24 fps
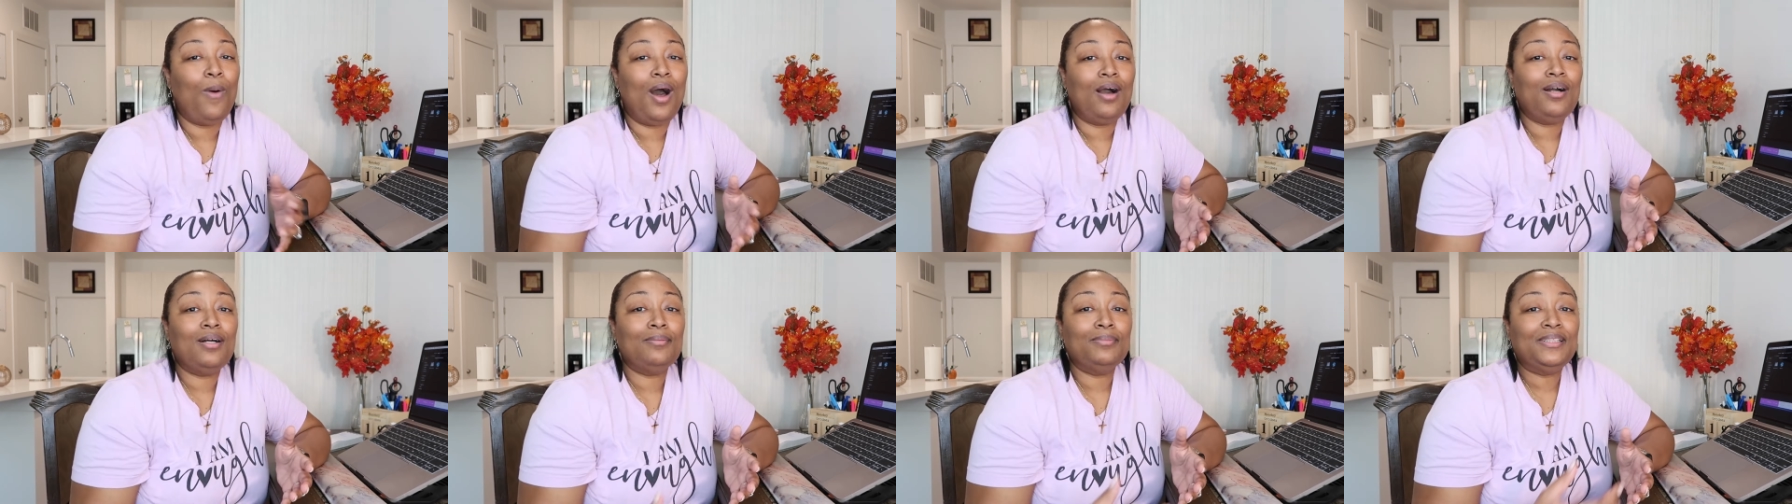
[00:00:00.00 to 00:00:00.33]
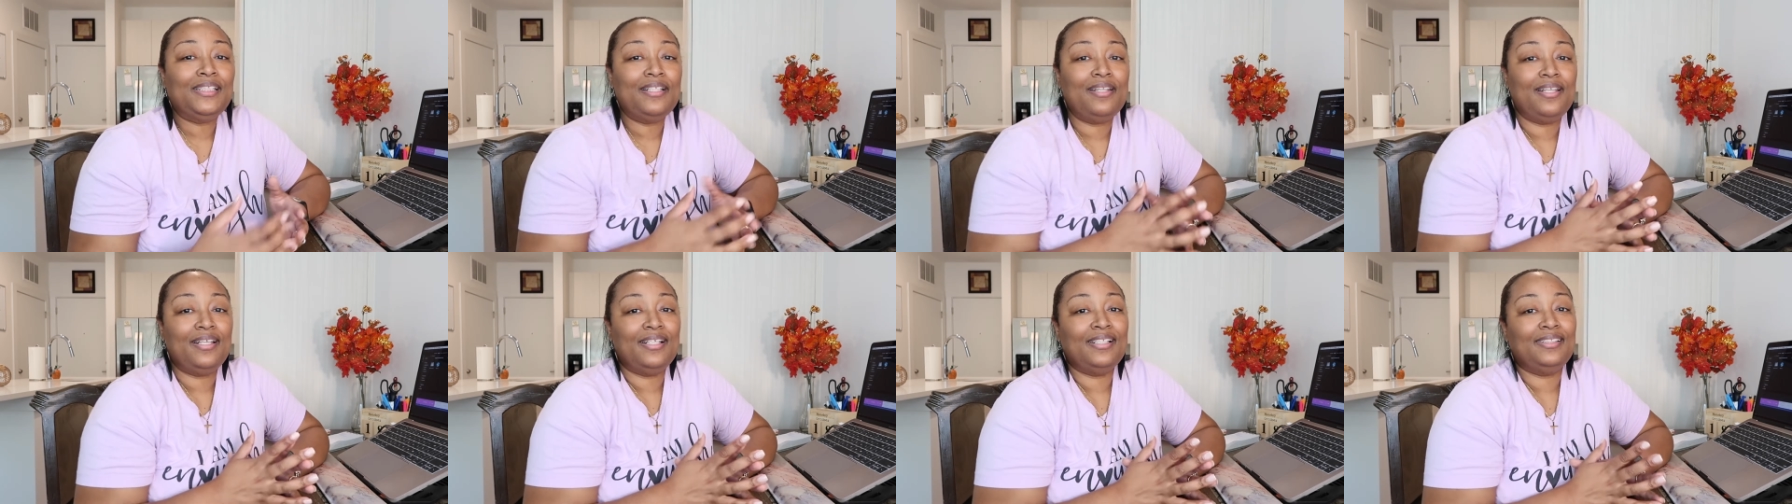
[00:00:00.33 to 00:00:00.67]
Welcome
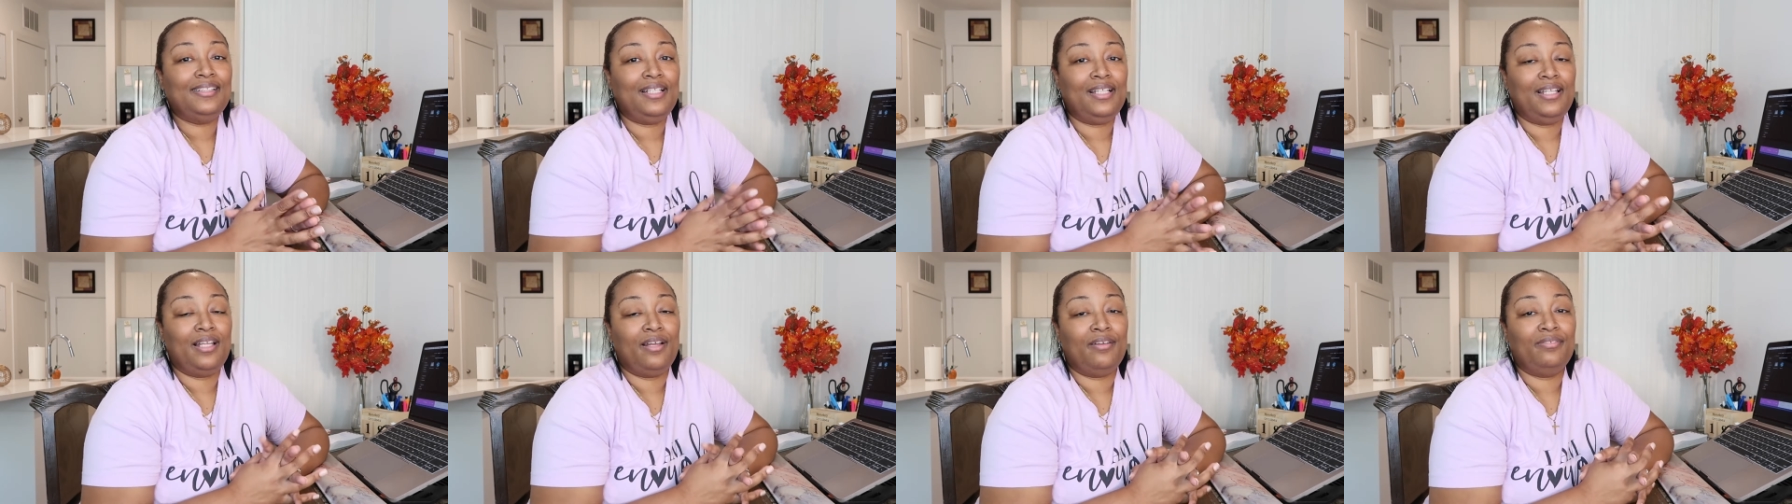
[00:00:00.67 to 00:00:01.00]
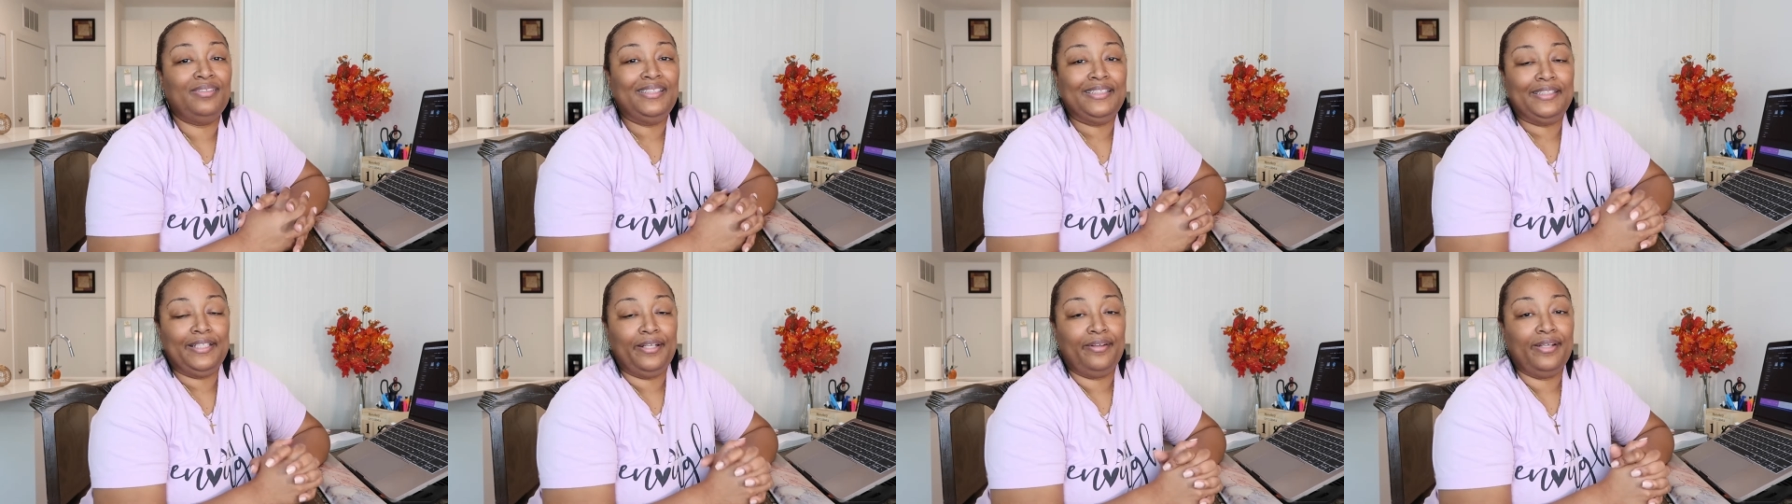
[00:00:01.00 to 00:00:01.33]
to the Is It
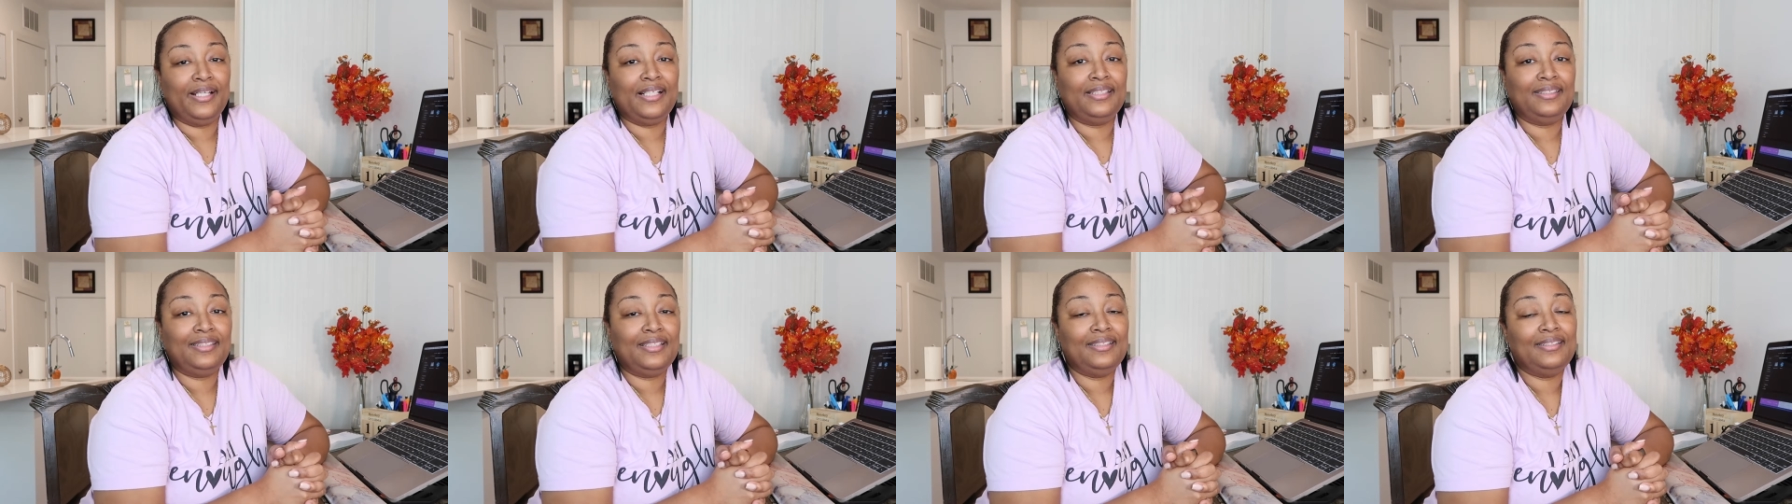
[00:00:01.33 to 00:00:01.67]
Love series,